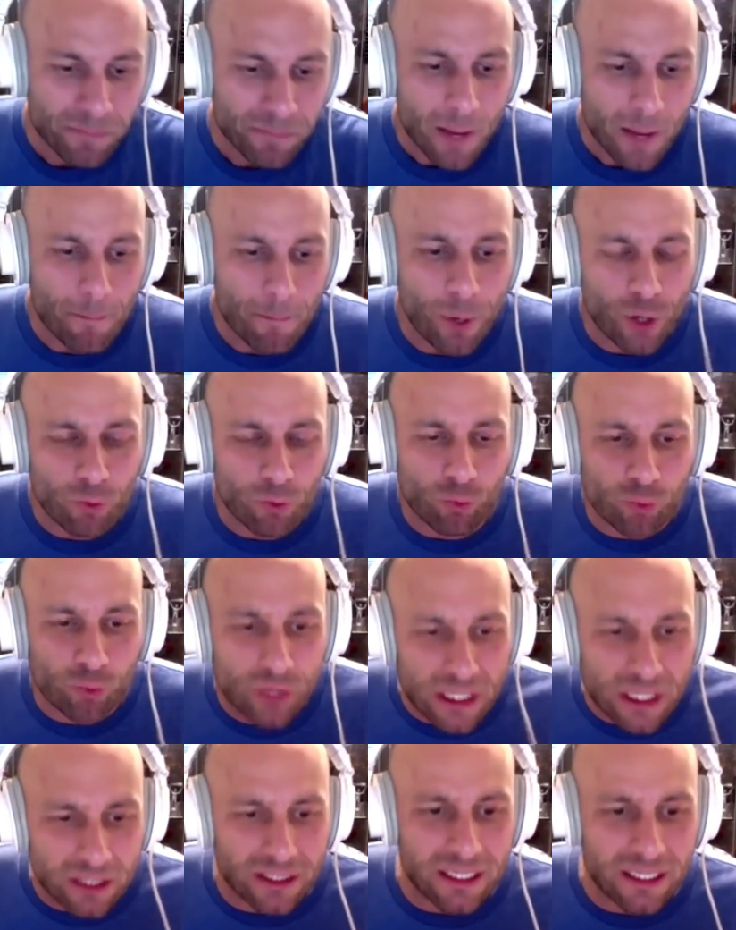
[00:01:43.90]
But
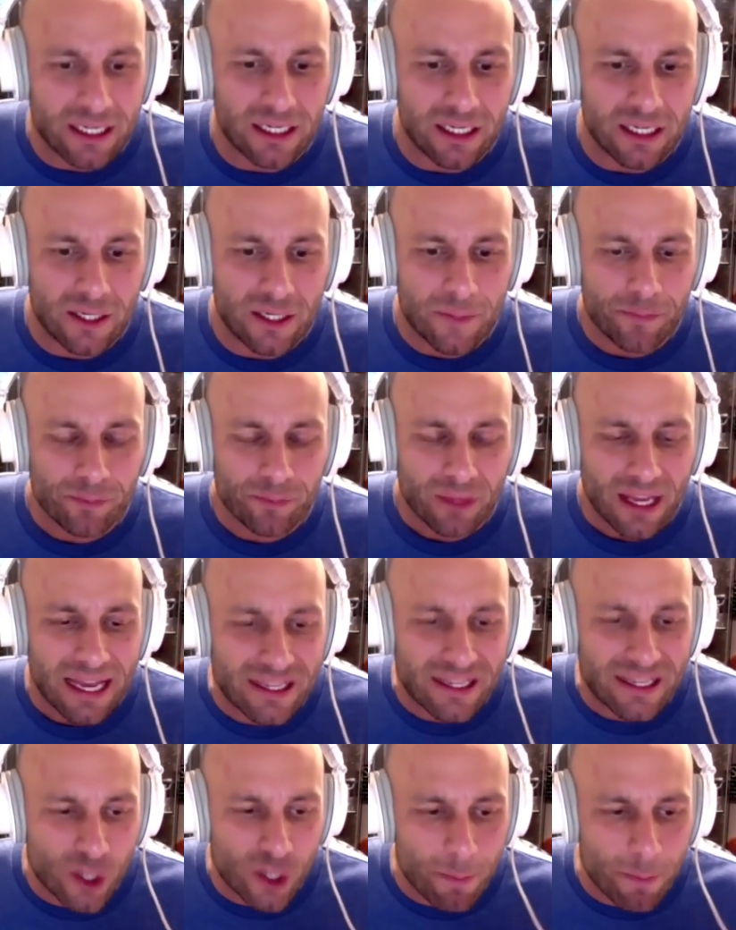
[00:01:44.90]
really,
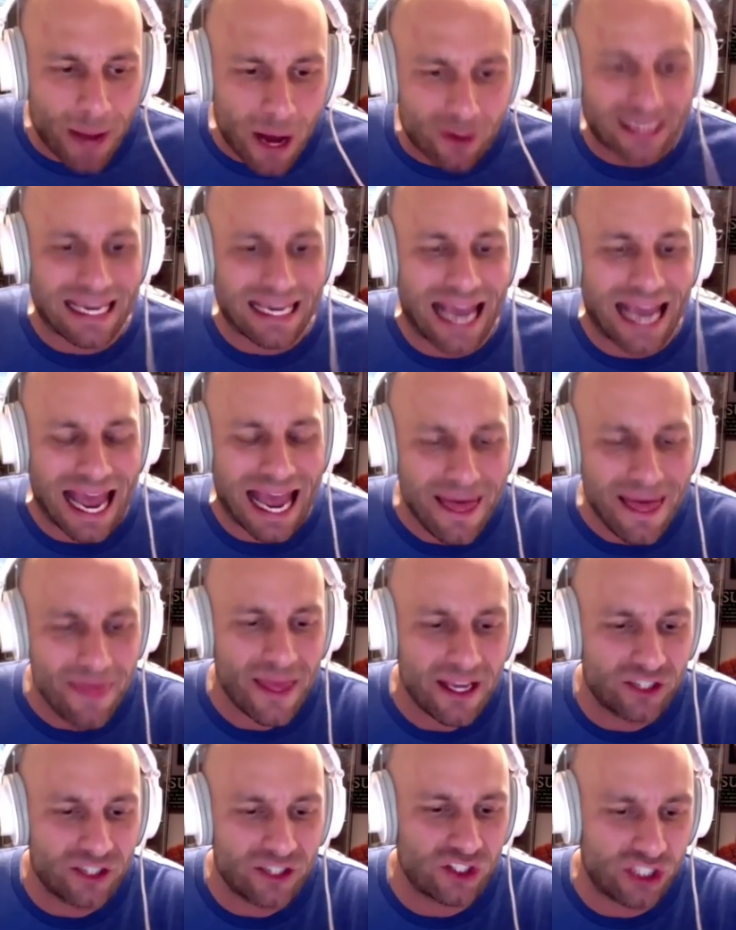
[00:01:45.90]
it's about can
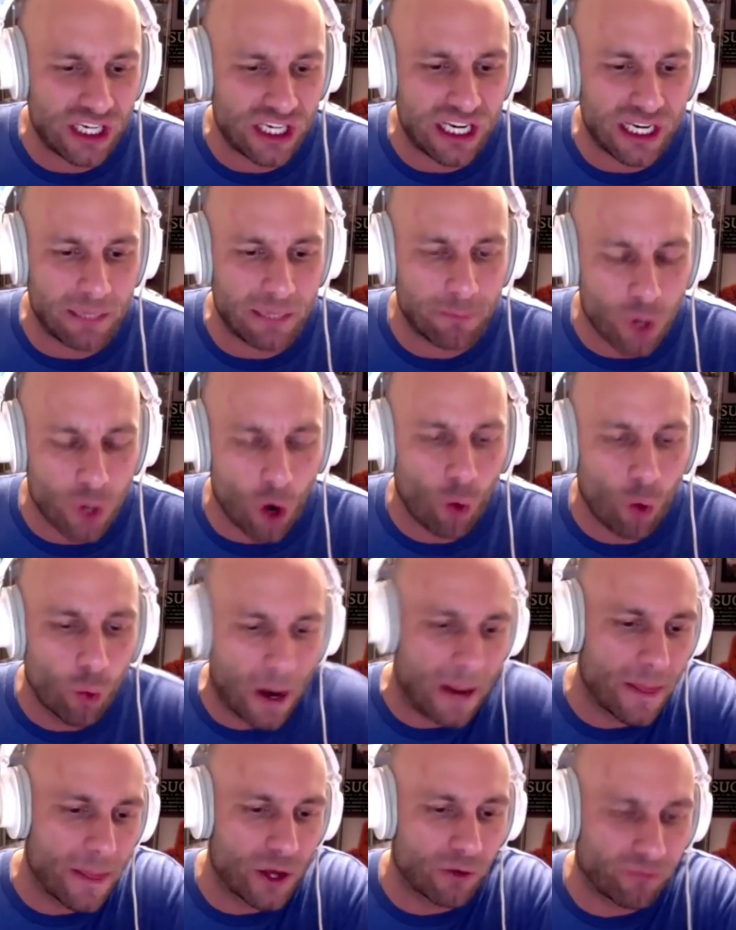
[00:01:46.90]
this team go
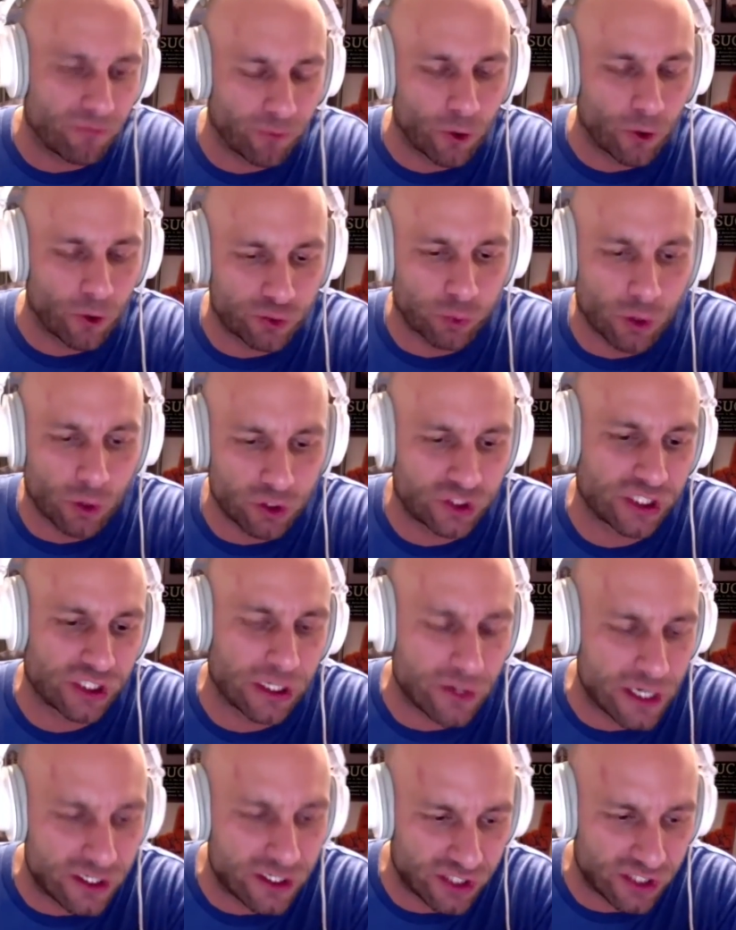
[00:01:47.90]
win their first World
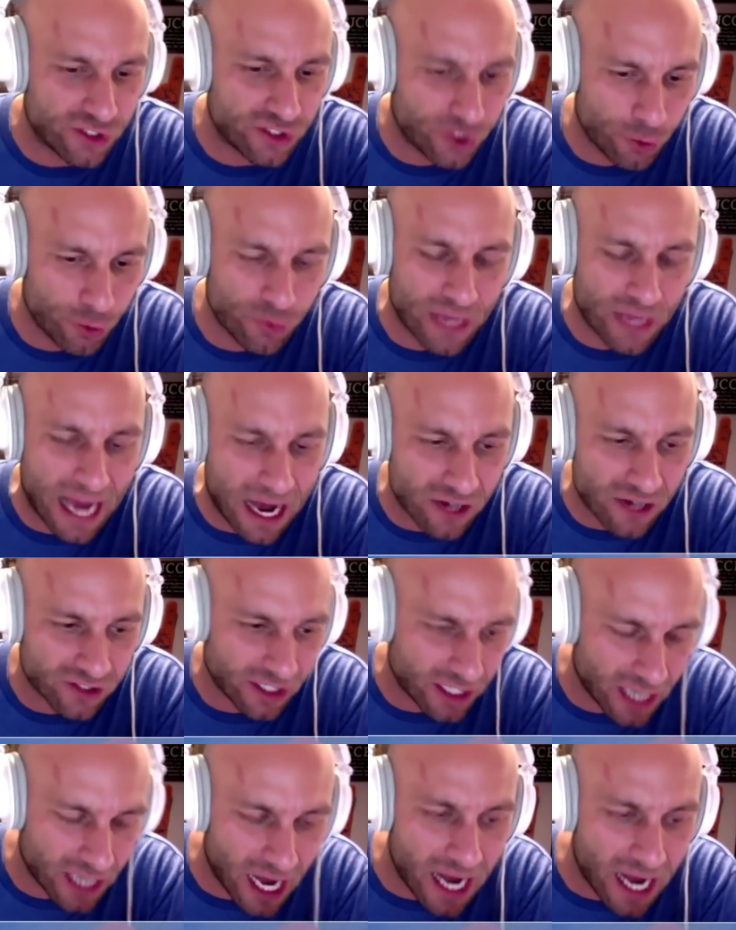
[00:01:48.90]
Series since
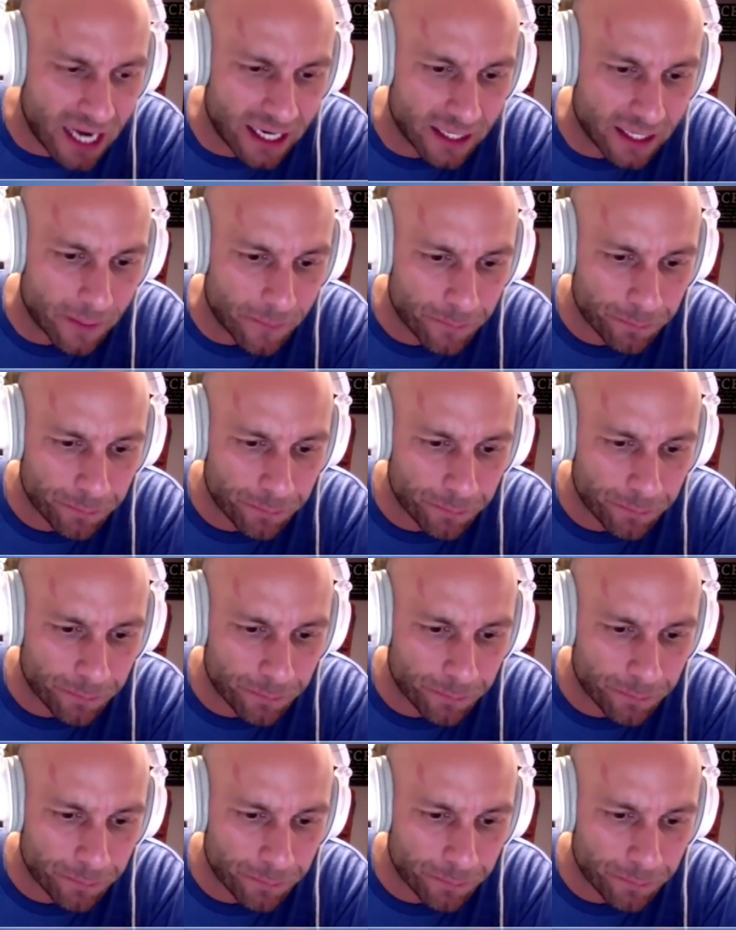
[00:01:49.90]
2009?